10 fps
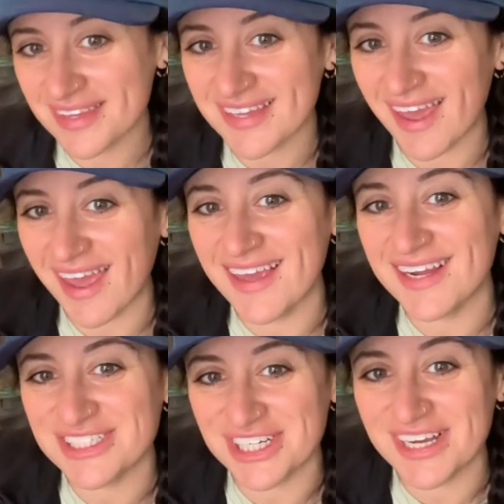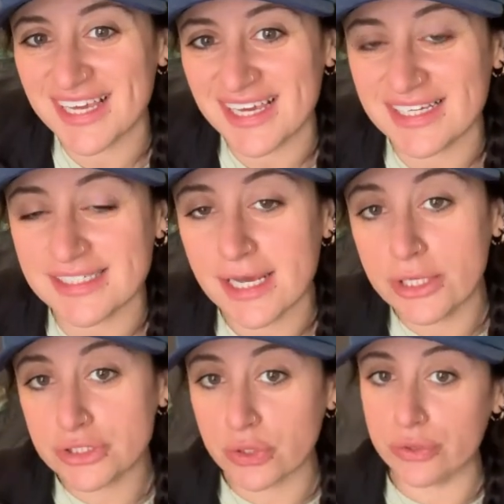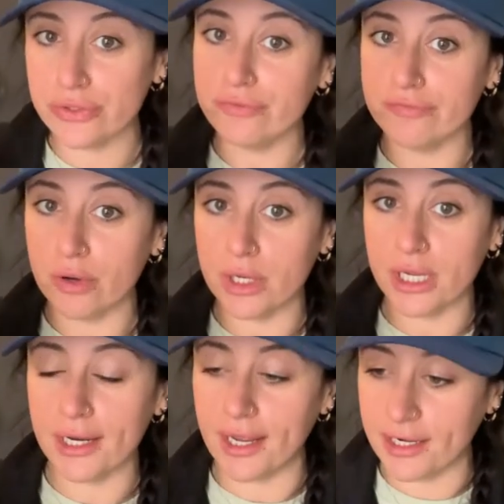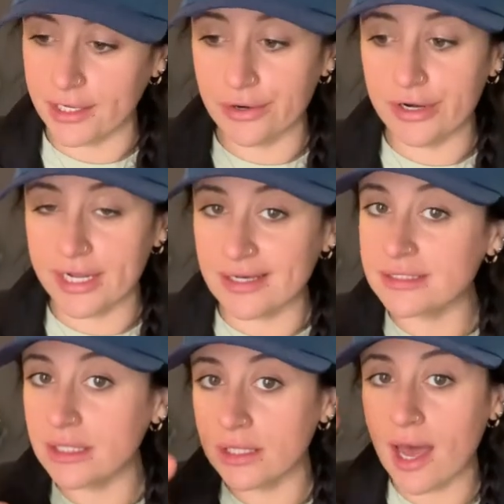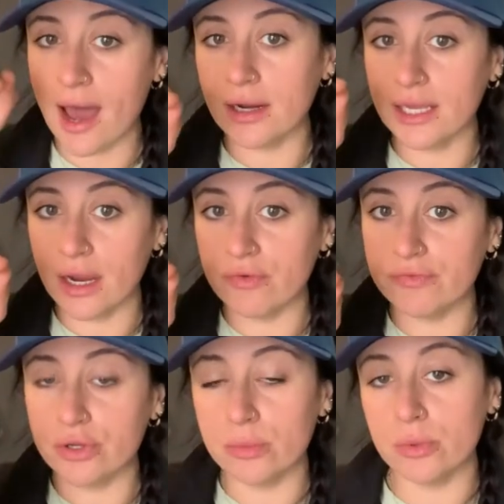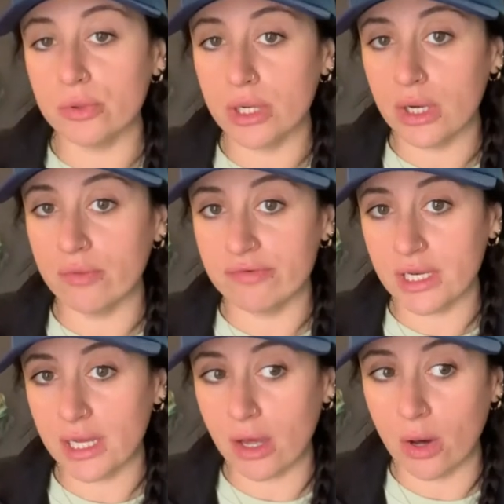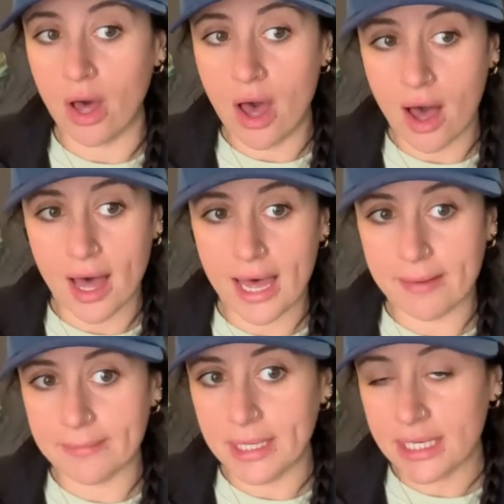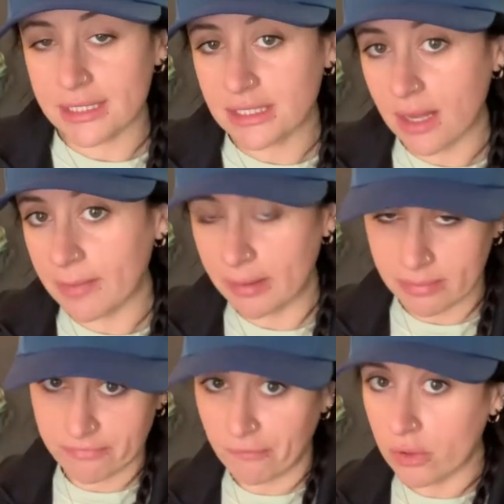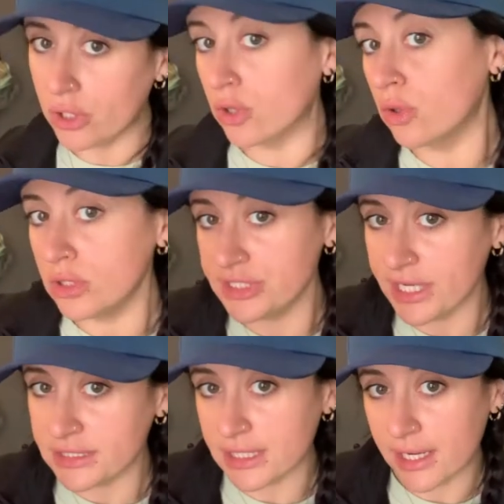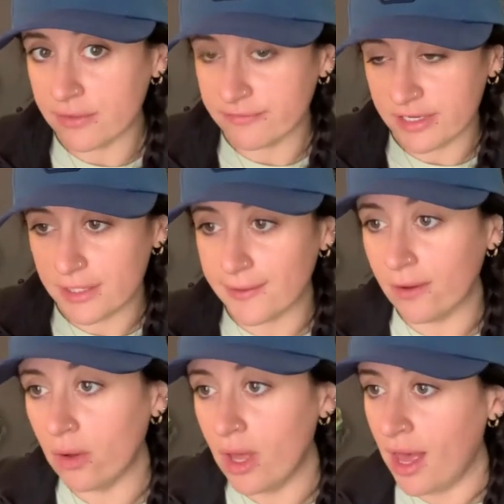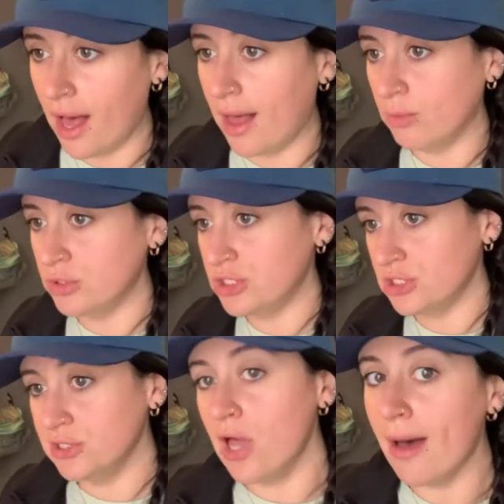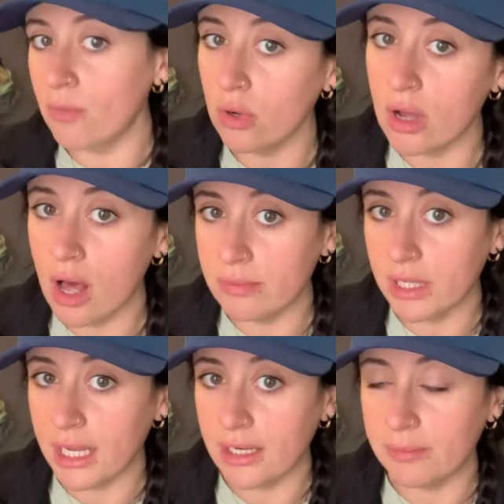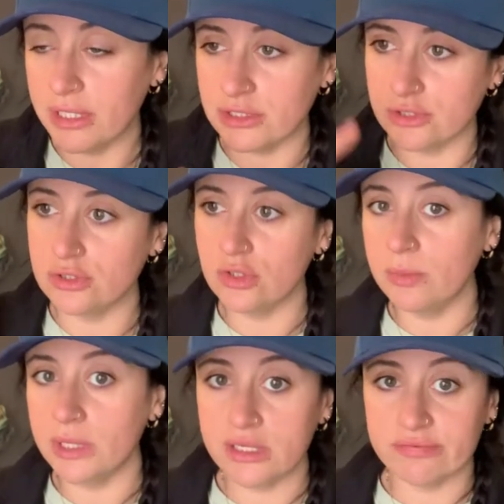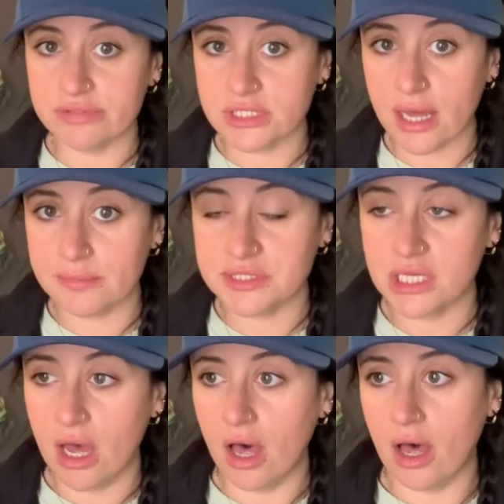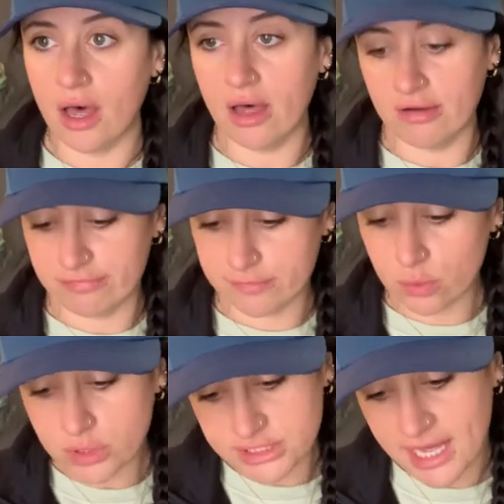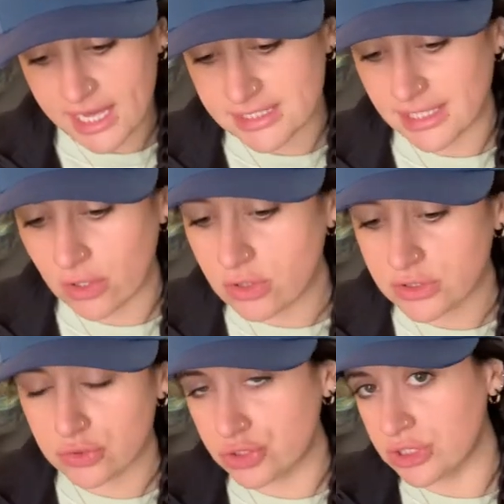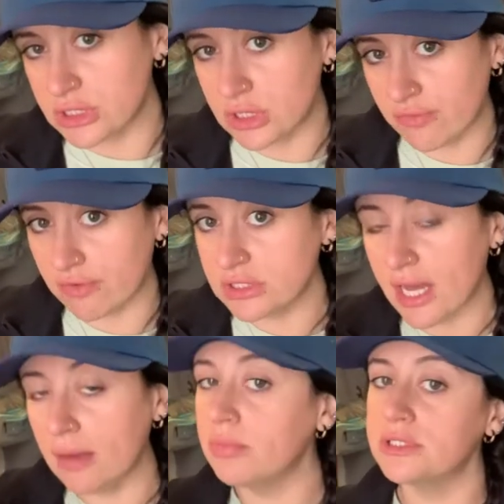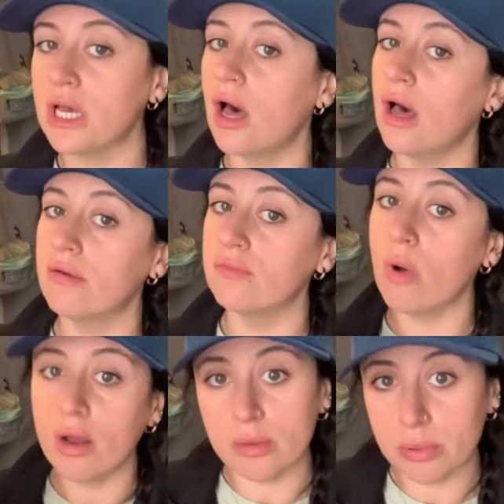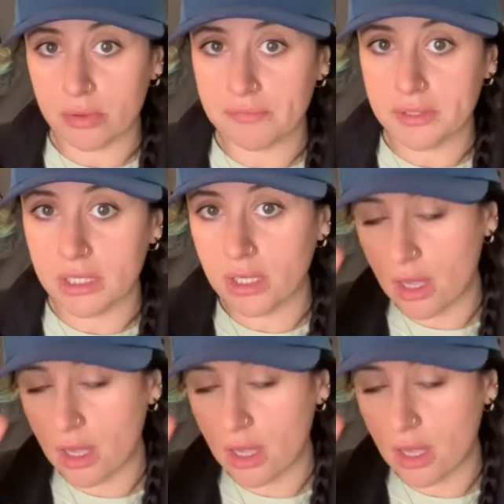Hey Gear Junkies, so you voted and here it is, the How to Care for Your Merino video. It's coming before the Gore-Tex Care video, which is a lot more complicated because there's so many different types of Gore-Tex and also just different types of waterproofing